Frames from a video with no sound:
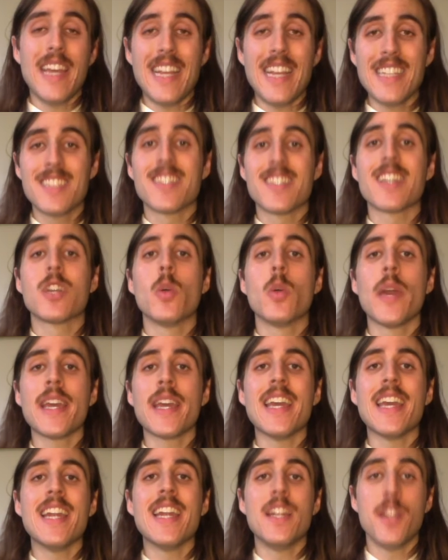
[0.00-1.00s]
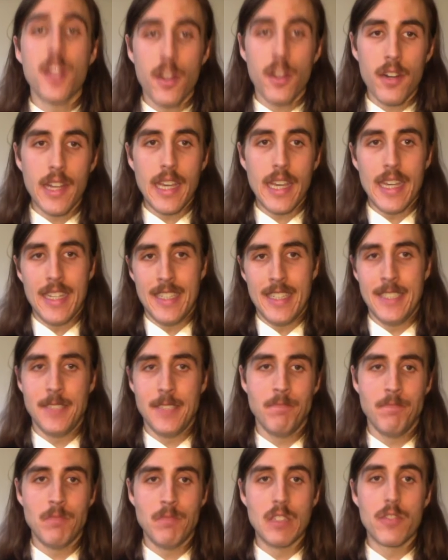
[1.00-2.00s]
is the quick and dirty.
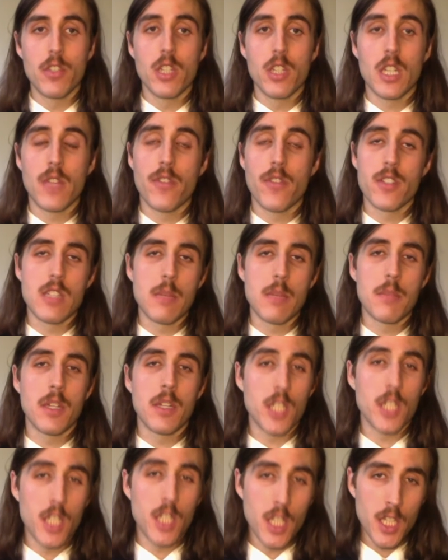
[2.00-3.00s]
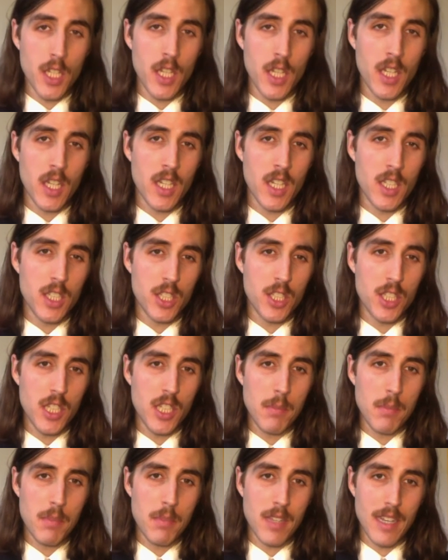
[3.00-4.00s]
If you're looking for something good,
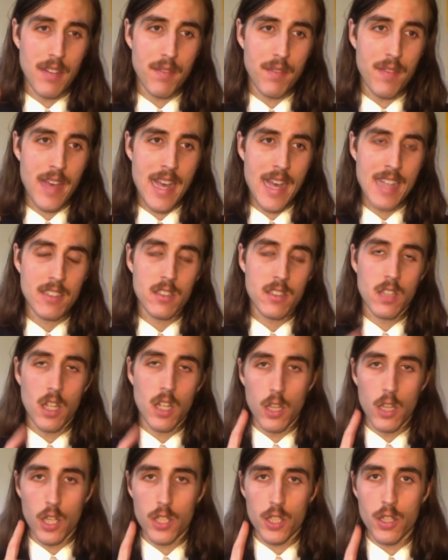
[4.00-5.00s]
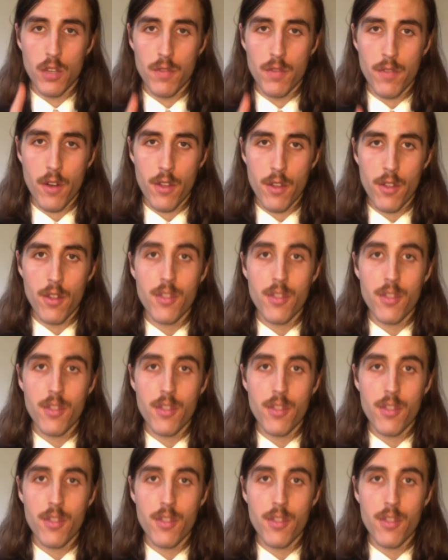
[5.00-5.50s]
cheap, and fast, look no further